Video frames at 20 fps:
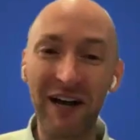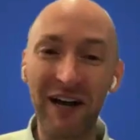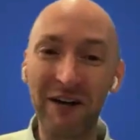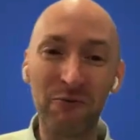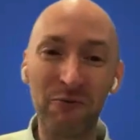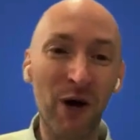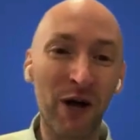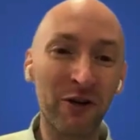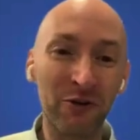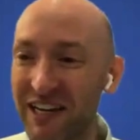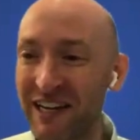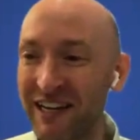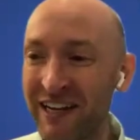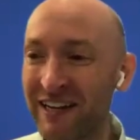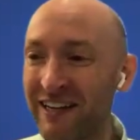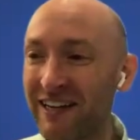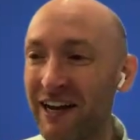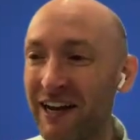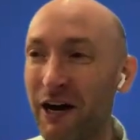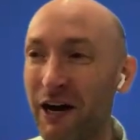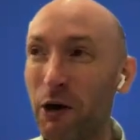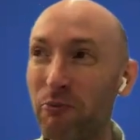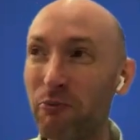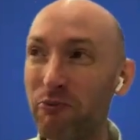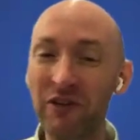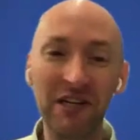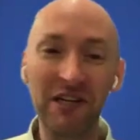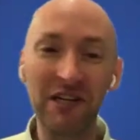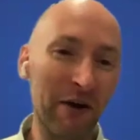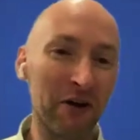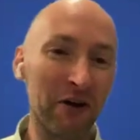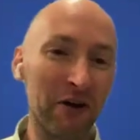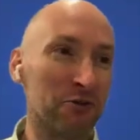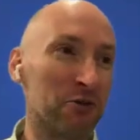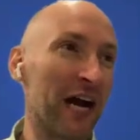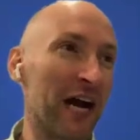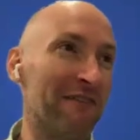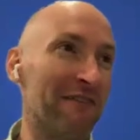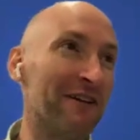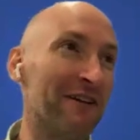folks, while you're listening,
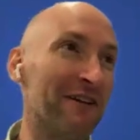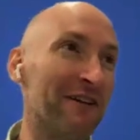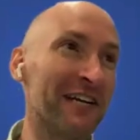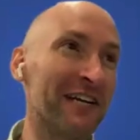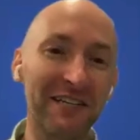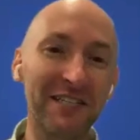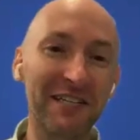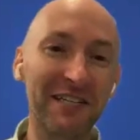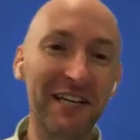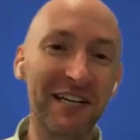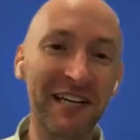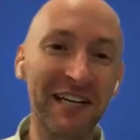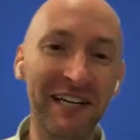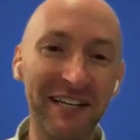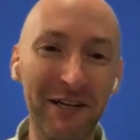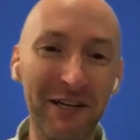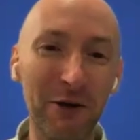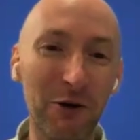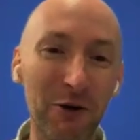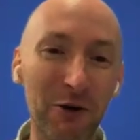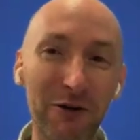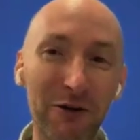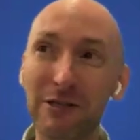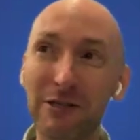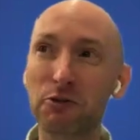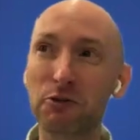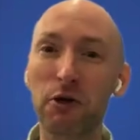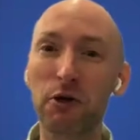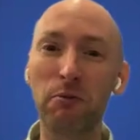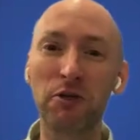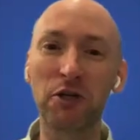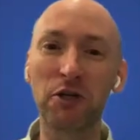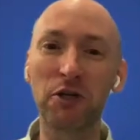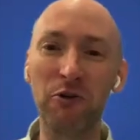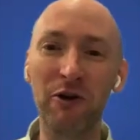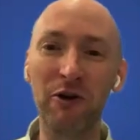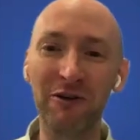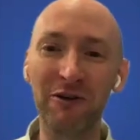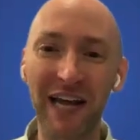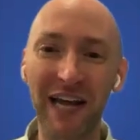hopefully not while you're driving and listening, go to
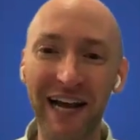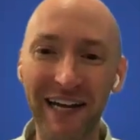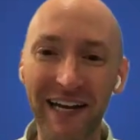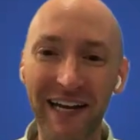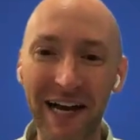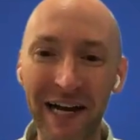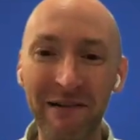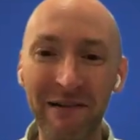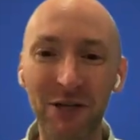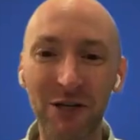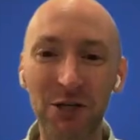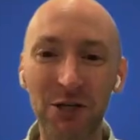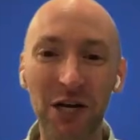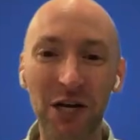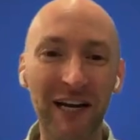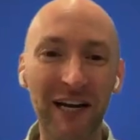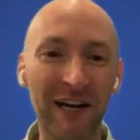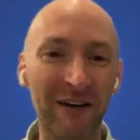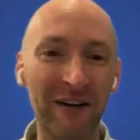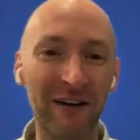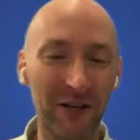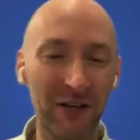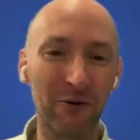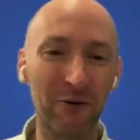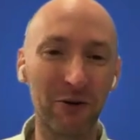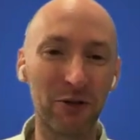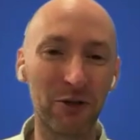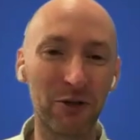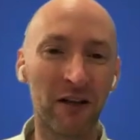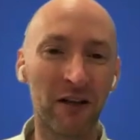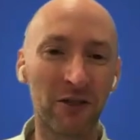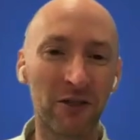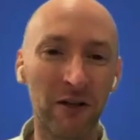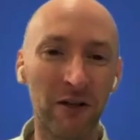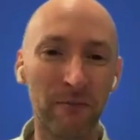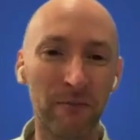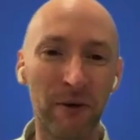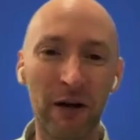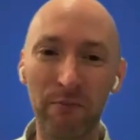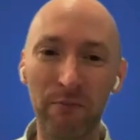subscriptionlawyer.com to check out,
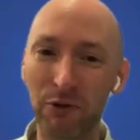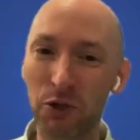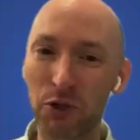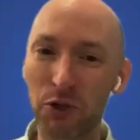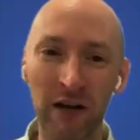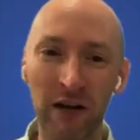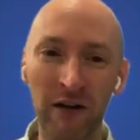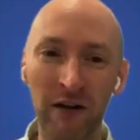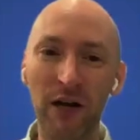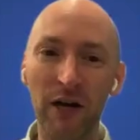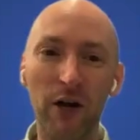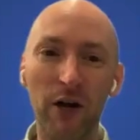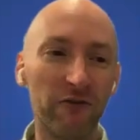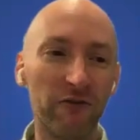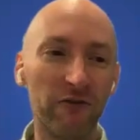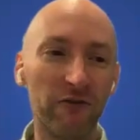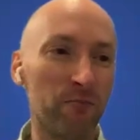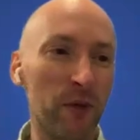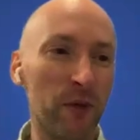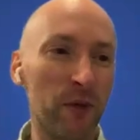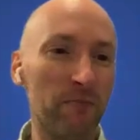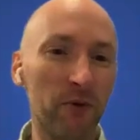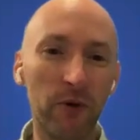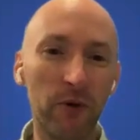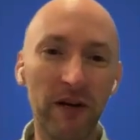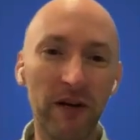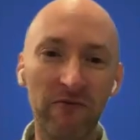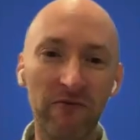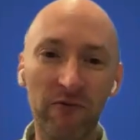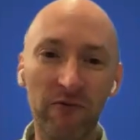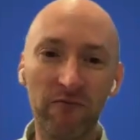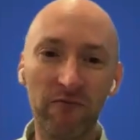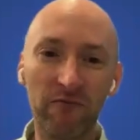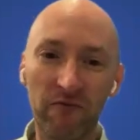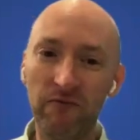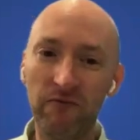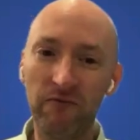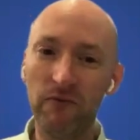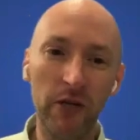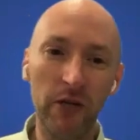what John's all about. But John, for
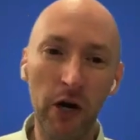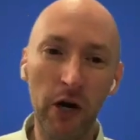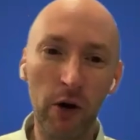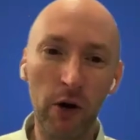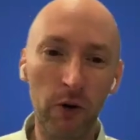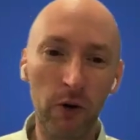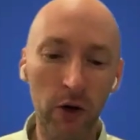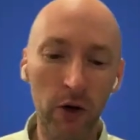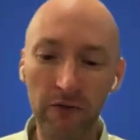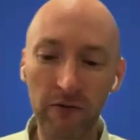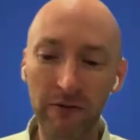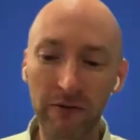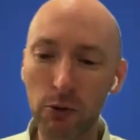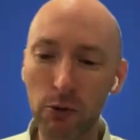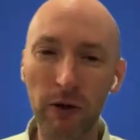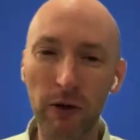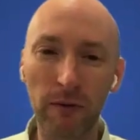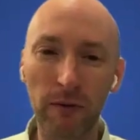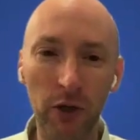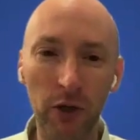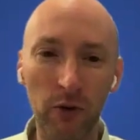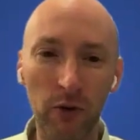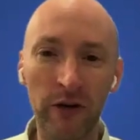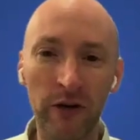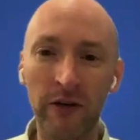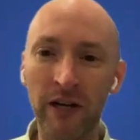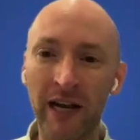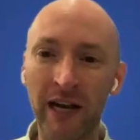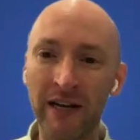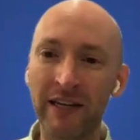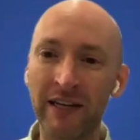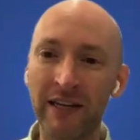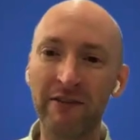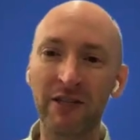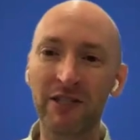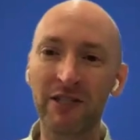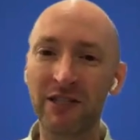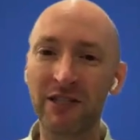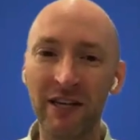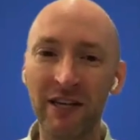people who haven't, heard of Subscription
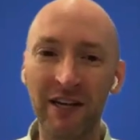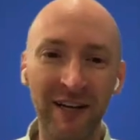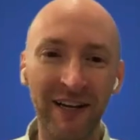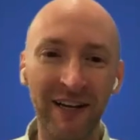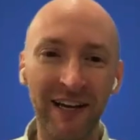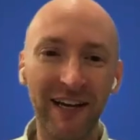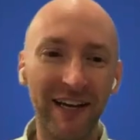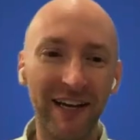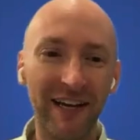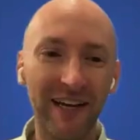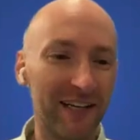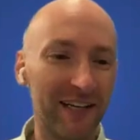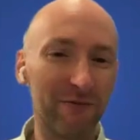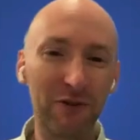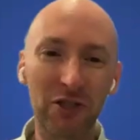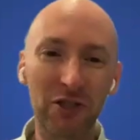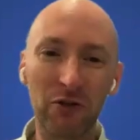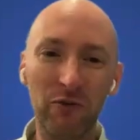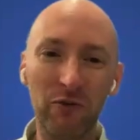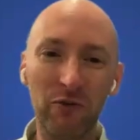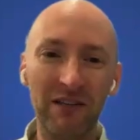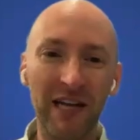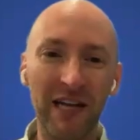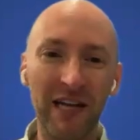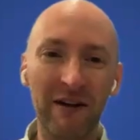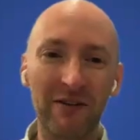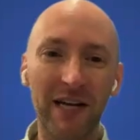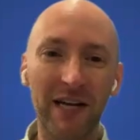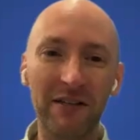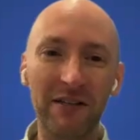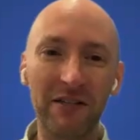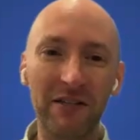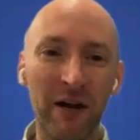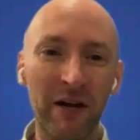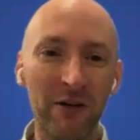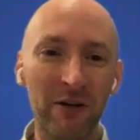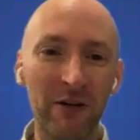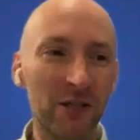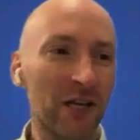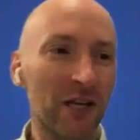Lawyer yet, give us the
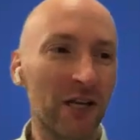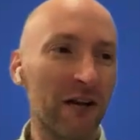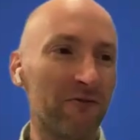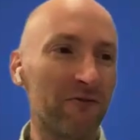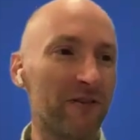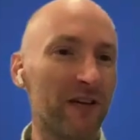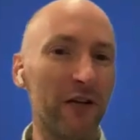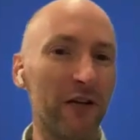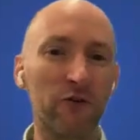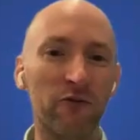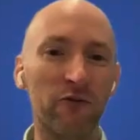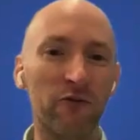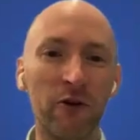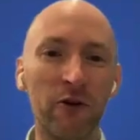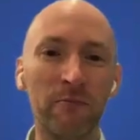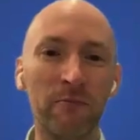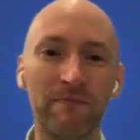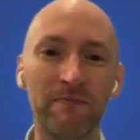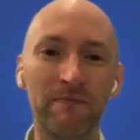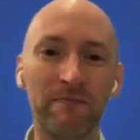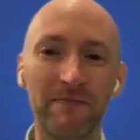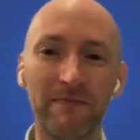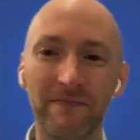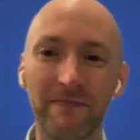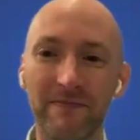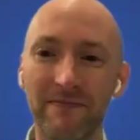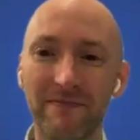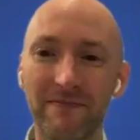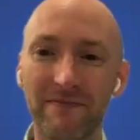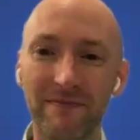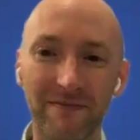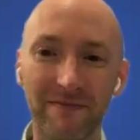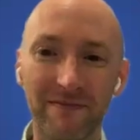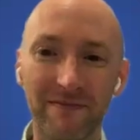rundown. Tell us about yourself and your firm.